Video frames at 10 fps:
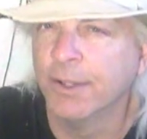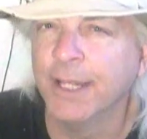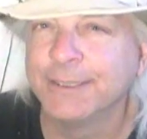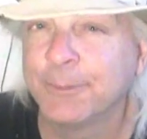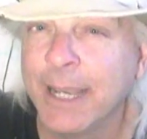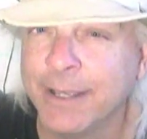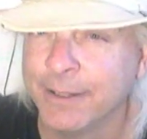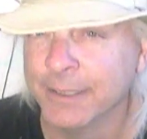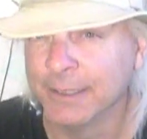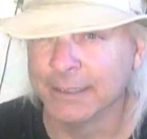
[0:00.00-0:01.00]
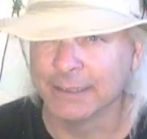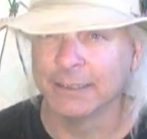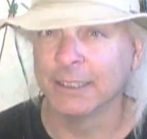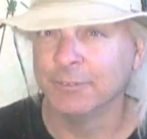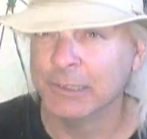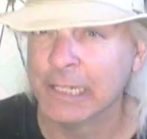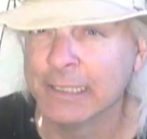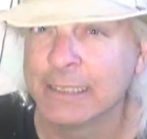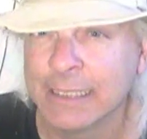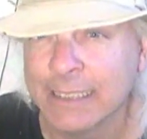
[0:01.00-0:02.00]
That's right, and dozens of
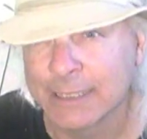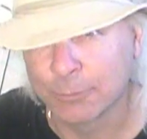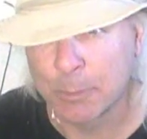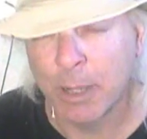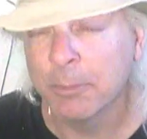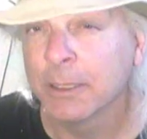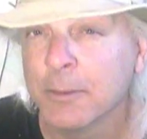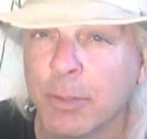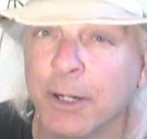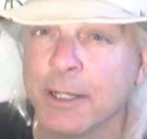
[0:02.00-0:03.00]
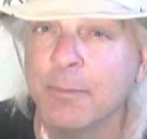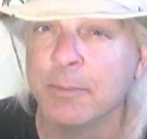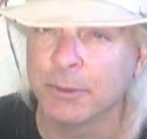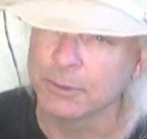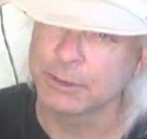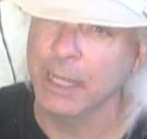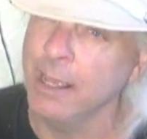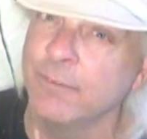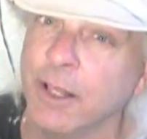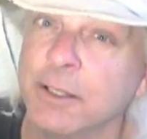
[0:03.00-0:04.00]
United States Republican Party members
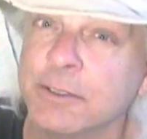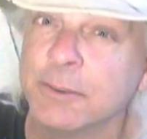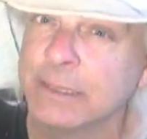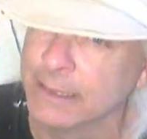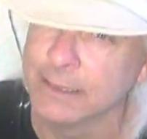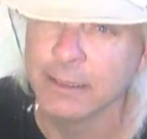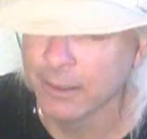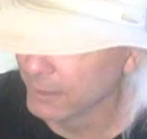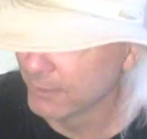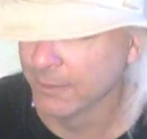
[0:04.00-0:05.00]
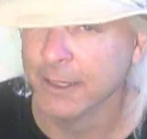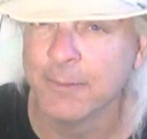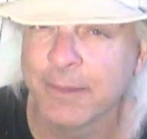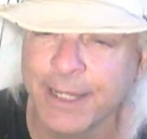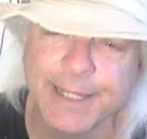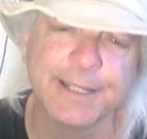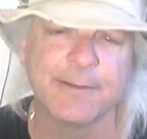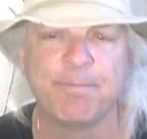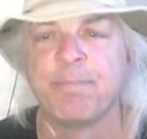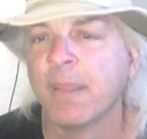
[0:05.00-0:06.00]
have also said the same
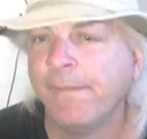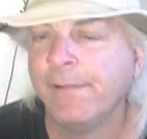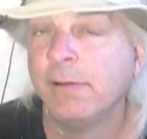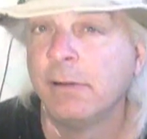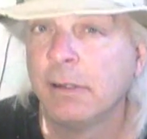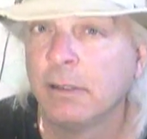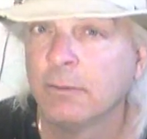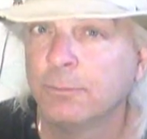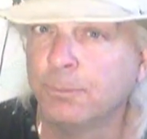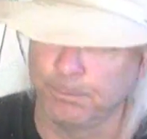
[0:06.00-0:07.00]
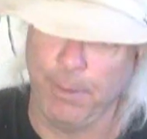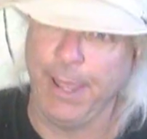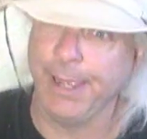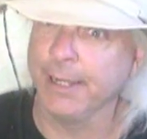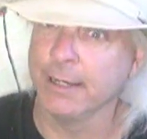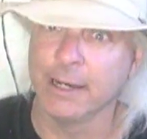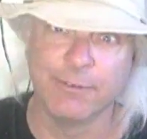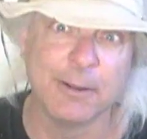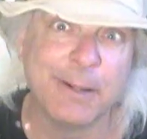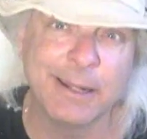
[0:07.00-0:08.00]
thing. And
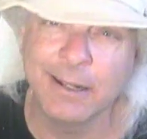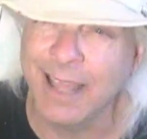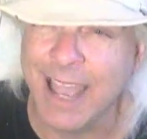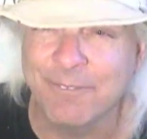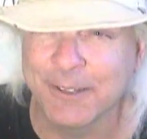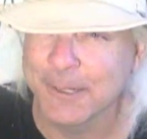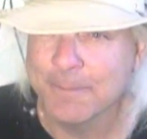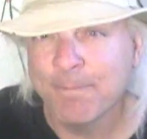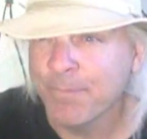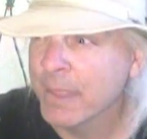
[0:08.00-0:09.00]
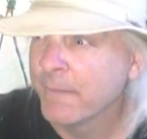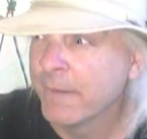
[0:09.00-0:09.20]
everybody laughed at him